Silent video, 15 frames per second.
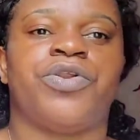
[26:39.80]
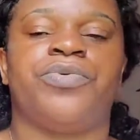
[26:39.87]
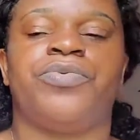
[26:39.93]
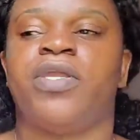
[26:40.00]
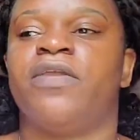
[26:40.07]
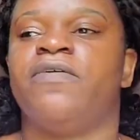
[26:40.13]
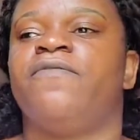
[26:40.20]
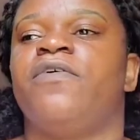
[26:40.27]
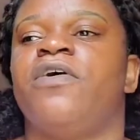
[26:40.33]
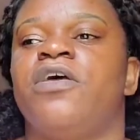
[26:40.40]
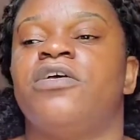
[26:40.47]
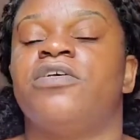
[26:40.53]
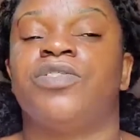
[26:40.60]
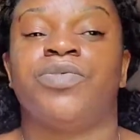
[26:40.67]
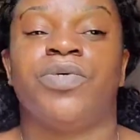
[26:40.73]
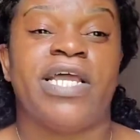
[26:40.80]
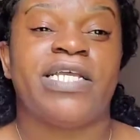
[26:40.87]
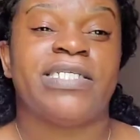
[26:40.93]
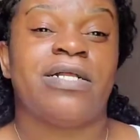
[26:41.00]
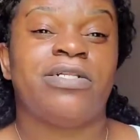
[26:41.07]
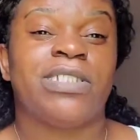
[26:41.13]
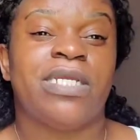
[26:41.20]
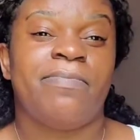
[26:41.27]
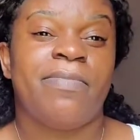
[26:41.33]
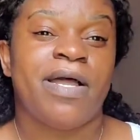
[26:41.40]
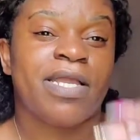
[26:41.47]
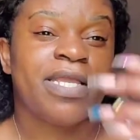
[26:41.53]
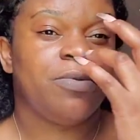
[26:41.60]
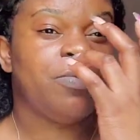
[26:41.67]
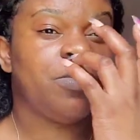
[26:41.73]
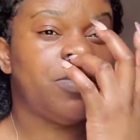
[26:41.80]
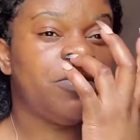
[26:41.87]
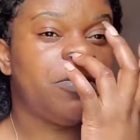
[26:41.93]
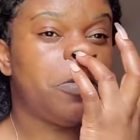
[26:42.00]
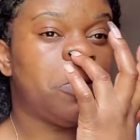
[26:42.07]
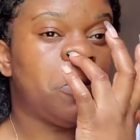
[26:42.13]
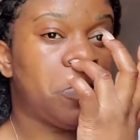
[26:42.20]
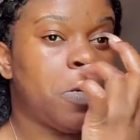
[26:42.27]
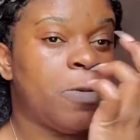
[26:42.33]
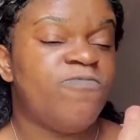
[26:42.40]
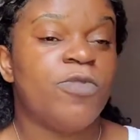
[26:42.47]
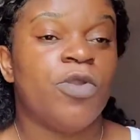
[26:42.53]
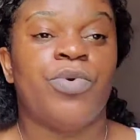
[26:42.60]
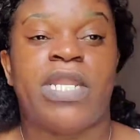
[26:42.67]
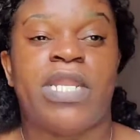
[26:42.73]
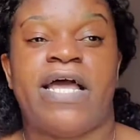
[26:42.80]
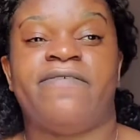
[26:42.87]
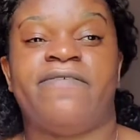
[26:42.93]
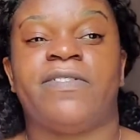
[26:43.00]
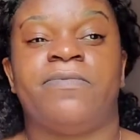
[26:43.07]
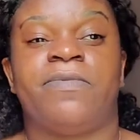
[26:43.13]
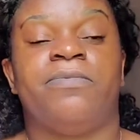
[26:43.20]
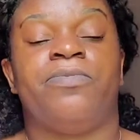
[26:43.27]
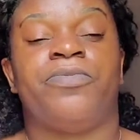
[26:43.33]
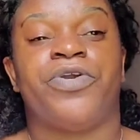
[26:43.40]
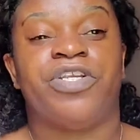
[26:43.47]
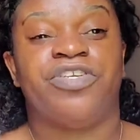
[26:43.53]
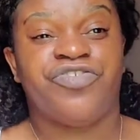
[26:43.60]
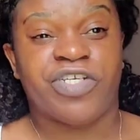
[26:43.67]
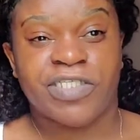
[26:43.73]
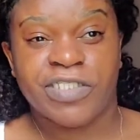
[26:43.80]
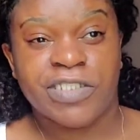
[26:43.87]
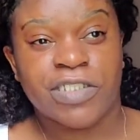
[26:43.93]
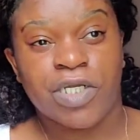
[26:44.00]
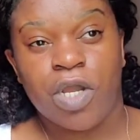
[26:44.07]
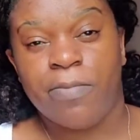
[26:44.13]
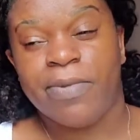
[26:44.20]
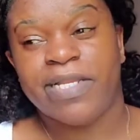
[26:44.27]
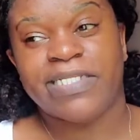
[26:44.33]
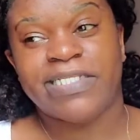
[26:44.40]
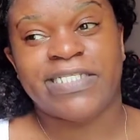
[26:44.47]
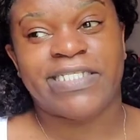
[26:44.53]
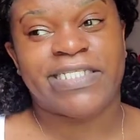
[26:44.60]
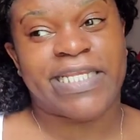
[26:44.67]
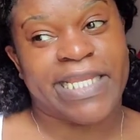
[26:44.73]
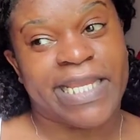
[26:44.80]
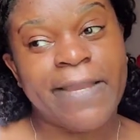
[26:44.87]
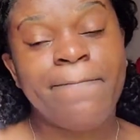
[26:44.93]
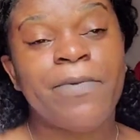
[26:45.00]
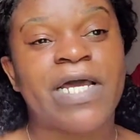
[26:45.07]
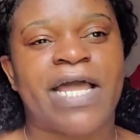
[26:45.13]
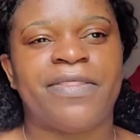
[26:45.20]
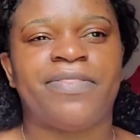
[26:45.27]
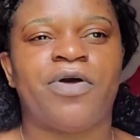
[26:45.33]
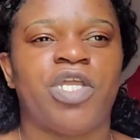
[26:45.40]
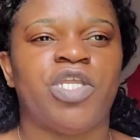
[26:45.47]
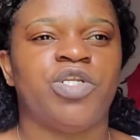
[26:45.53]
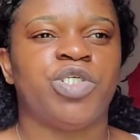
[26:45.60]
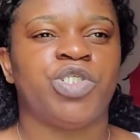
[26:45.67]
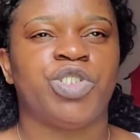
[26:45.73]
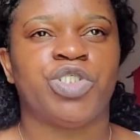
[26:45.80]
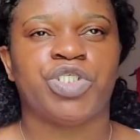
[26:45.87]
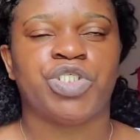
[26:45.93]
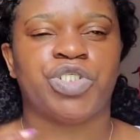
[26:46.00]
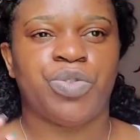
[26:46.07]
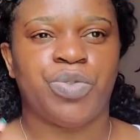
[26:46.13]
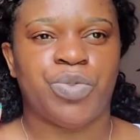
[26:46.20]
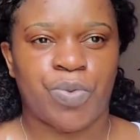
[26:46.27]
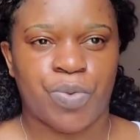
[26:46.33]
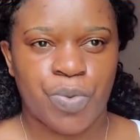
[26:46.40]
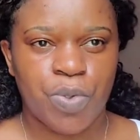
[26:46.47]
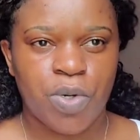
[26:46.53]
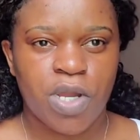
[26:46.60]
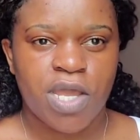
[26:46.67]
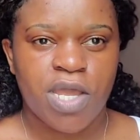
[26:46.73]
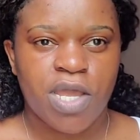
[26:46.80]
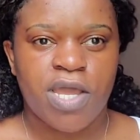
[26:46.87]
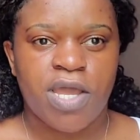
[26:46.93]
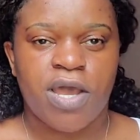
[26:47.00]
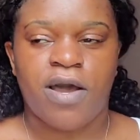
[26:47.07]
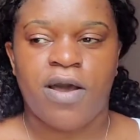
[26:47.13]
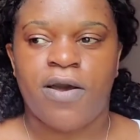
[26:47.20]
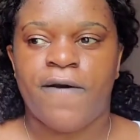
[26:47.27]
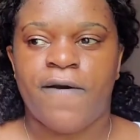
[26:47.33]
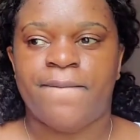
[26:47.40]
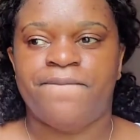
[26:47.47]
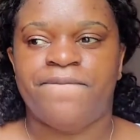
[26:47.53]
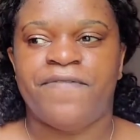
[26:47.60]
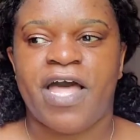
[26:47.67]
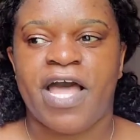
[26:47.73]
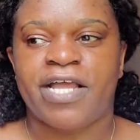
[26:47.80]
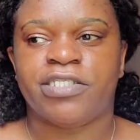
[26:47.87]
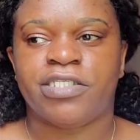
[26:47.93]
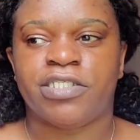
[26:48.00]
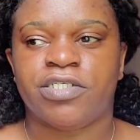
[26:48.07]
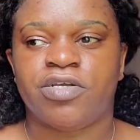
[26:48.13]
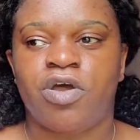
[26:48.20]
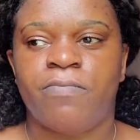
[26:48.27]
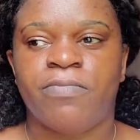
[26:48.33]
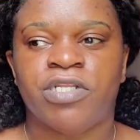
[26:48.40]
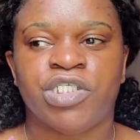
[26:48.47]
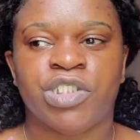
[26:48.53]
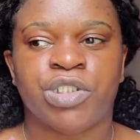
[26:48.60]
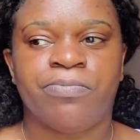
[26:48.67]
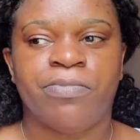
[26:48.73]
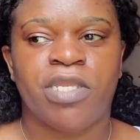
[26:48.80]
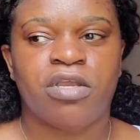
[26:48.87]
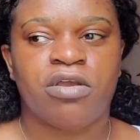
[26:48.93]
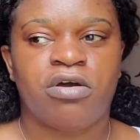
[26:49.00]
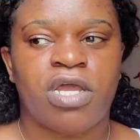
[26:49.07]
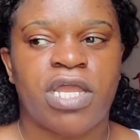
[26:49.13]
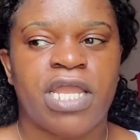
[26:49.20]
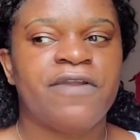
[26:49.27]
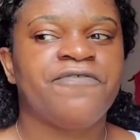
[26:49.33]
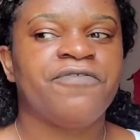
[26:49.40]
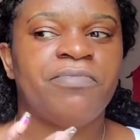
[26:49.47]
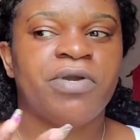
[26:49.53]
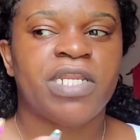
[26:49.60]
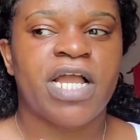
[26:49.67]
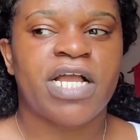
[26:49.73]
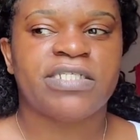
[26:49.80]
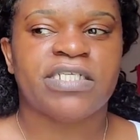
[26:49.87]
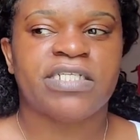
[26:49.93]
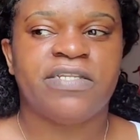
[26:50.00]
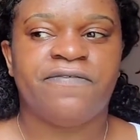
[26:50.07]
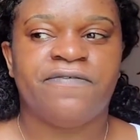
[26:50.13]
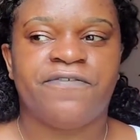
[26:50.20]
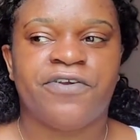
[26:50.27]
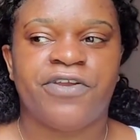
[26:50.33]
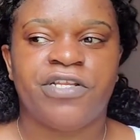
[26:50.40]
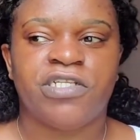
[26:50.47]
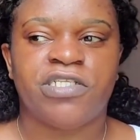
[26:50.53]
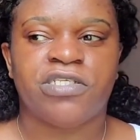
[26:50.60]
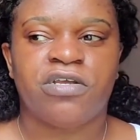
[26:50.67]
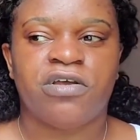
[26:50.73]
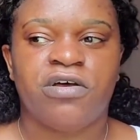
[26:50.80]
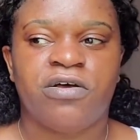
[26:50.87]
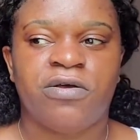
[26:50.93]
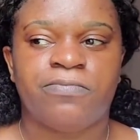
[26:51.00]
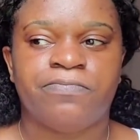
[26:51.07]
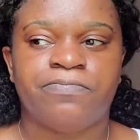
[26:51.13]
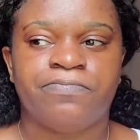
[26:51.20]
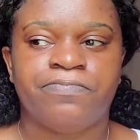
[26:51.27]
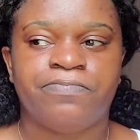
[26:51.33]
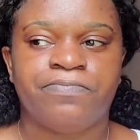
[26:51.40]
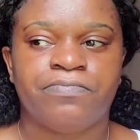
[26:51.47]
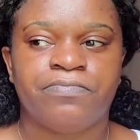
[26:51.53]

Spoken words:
free trust water wave. So guys, I'll check back in with you when I have something more interesting to come and say. But I thought you should just know that coming to Jamaica, everybody has a different